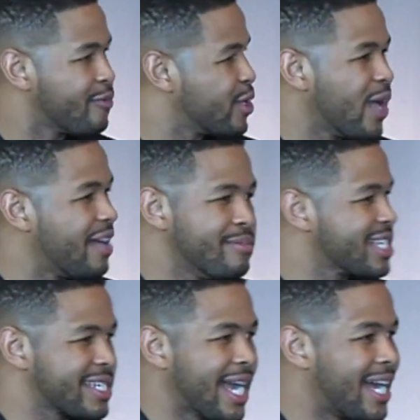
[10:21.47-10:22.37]
We don't have much
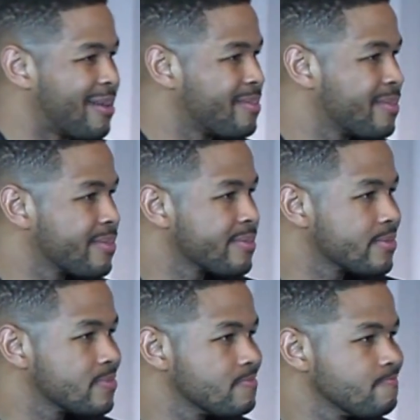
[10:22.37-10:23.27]
time.
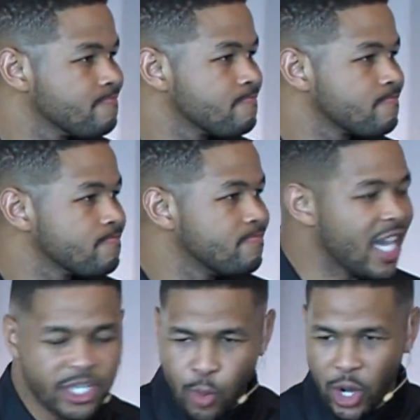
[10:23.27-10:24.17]

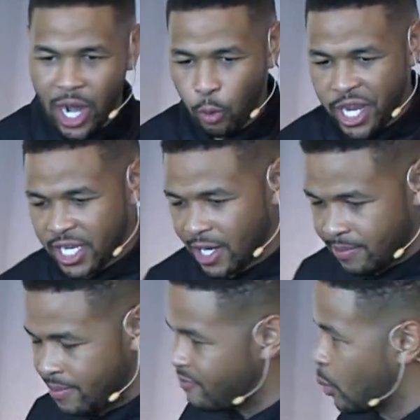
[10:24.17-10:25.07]
Next morning, I wake
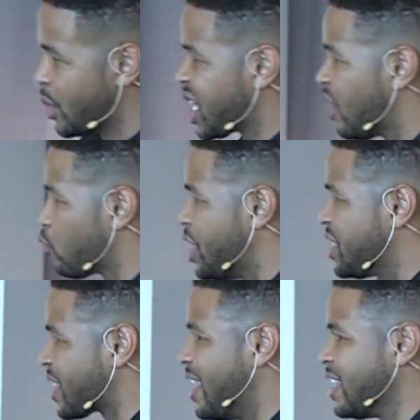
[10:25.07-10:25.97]
up from recovery. He
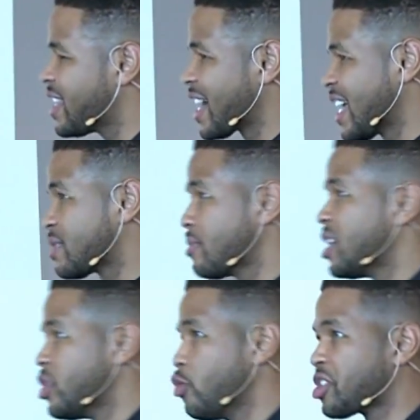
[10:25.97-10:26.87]
said, Inky, I got some
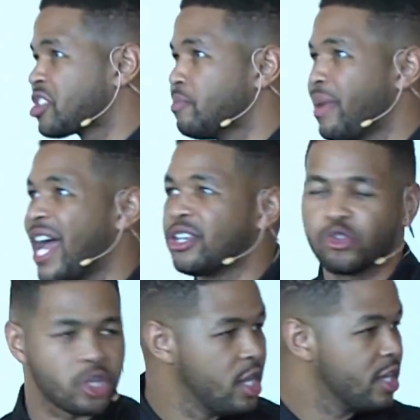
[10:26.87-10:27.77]
good news and some bad
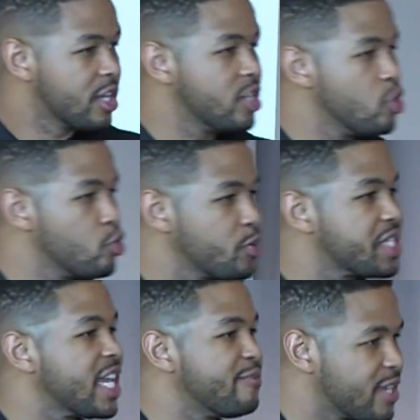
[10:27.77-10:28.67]
news. Good news, we
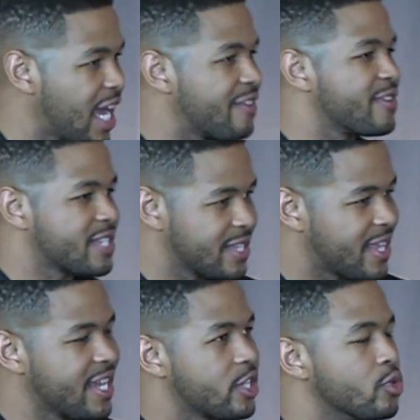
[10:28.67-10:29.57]
saved your life. I said,
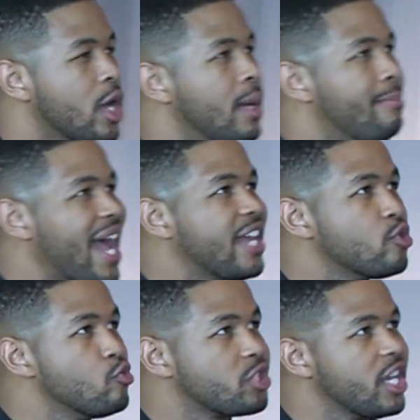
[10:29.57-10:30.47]
thank you. Bad
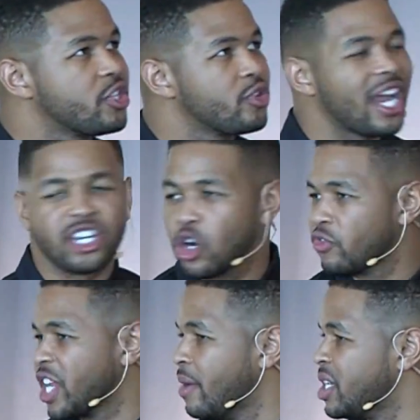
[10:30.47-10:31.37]
news is you got
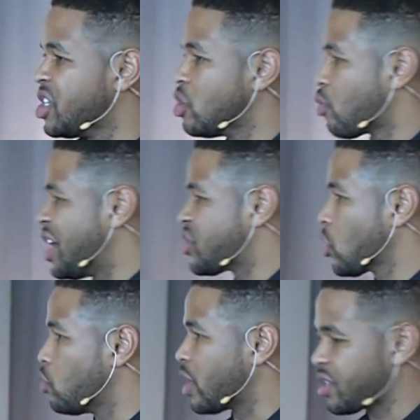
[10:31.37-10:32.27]
nerve damage in your right
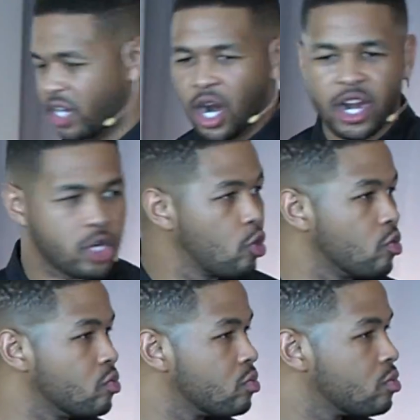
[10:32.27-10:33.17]
shoulder. I said, all right, cool.